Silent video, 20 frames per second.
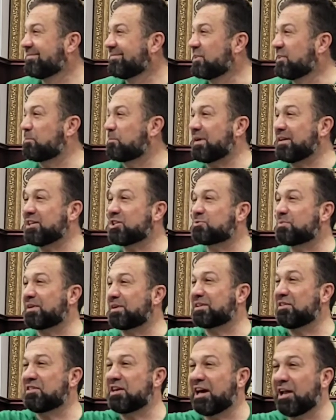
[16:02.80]
The
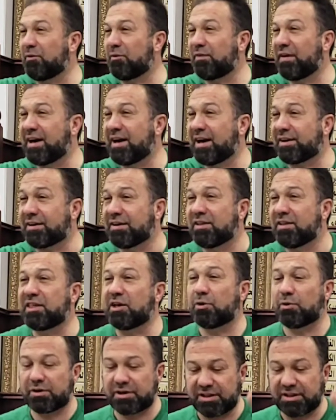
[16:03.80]
punishment in the hellfire,
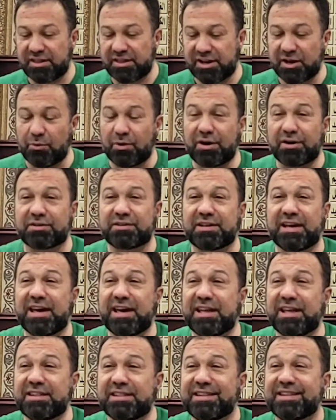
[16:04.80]
the reward
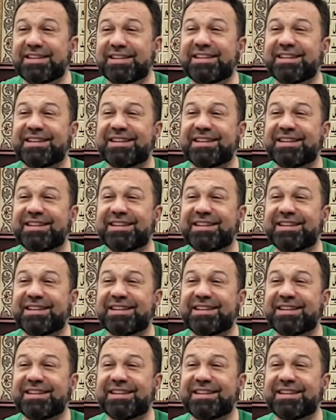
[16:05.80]
in